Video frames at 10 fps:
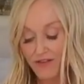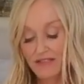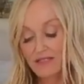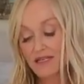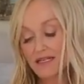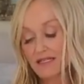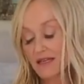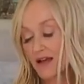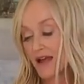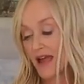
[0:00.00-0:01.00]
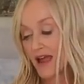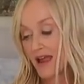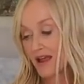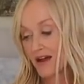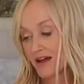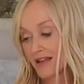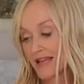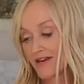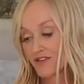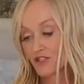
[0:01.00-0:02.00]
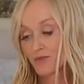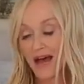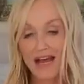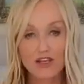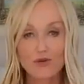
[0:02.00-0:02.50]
this is a lavender bag.